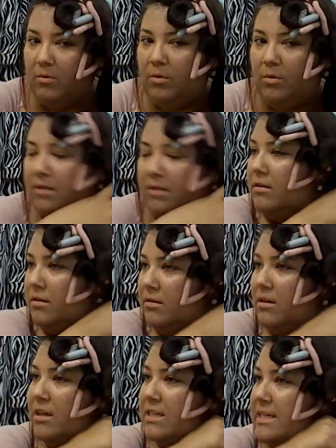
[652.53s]
Well,
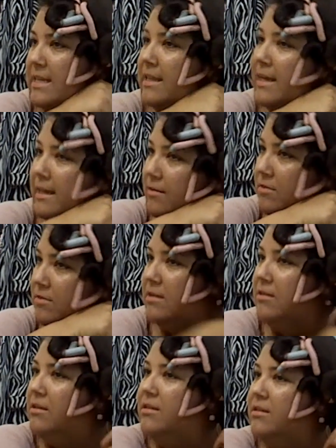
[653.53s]
you're gonna see the end
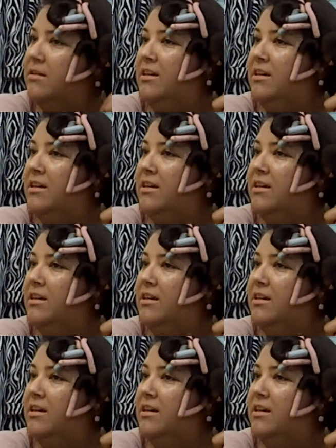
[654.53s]
result.